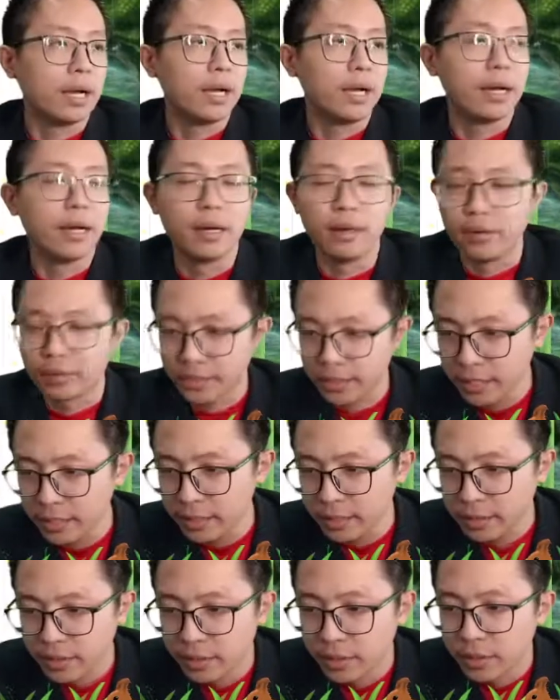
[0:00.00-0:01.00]

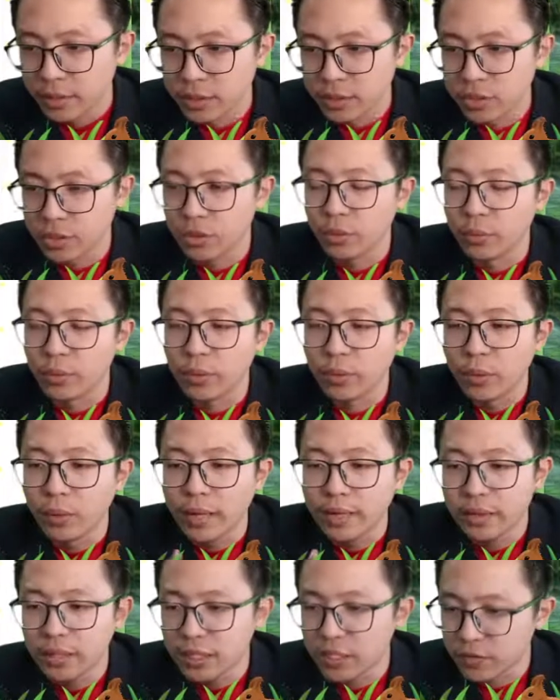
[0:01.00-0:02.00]
Okay, so we
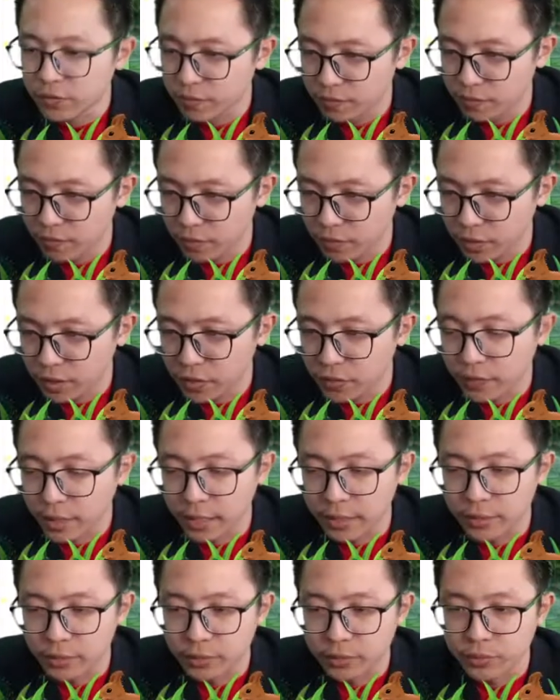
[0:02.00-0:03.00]
want this
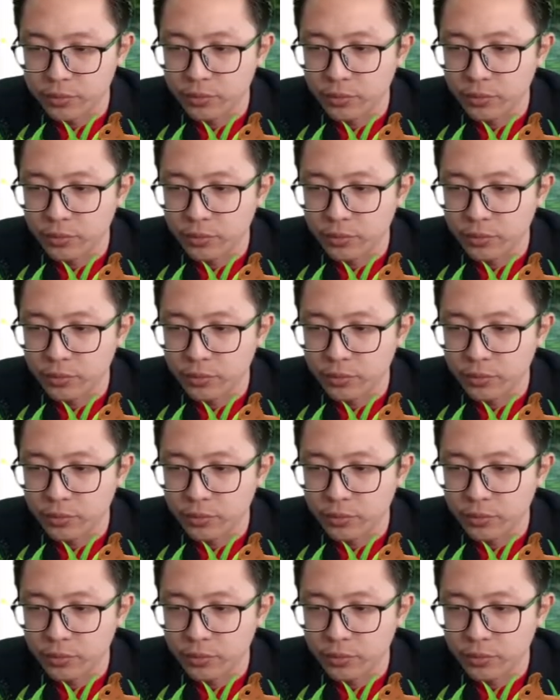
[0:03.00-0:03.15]
value.